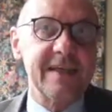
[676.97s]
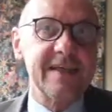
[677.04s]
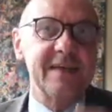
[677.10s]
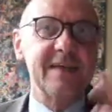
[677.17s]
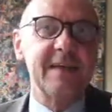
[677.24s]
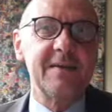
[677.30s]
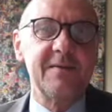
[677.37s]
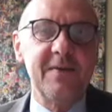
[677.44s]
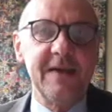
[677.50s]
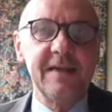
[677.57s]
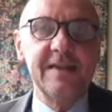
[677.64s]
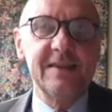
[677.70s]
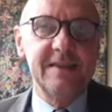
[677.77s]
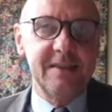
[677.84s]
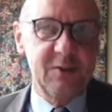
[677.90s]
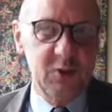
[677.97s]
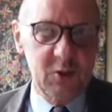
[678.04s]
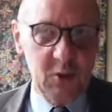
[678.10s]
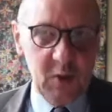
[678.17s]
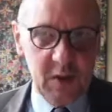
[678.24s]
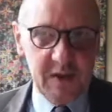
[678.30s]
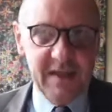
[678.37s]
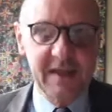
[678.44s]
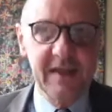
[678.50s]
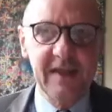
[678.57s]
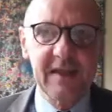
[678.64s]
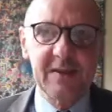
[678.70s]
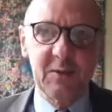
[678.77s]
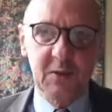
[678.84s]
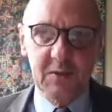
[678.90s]
and, and find this joy
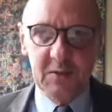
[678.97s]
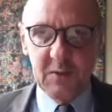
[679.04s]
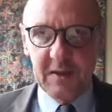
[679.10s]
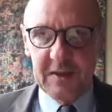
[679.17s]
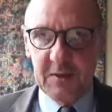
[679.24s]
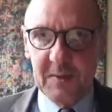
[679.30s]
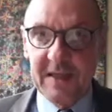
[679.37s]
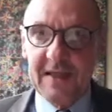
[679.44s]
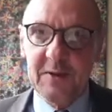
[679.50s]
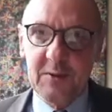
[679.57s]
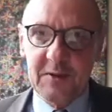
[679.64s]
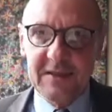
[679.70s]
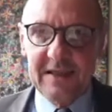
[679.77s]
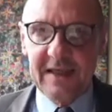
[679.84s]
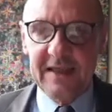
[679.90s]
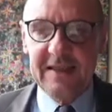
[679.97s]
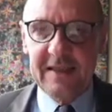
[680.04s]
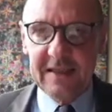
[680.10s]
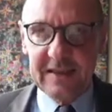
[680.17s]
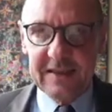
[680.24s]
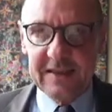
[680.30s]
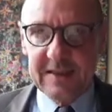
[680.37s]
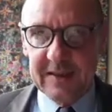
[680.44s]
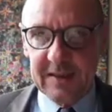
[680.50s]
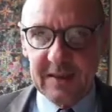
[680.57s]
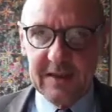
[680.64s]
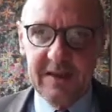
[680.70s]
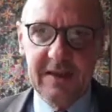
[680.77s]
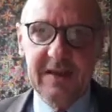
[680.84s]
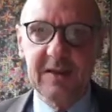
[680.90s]
so so it's about understanding this
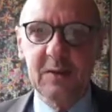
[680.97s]
uh,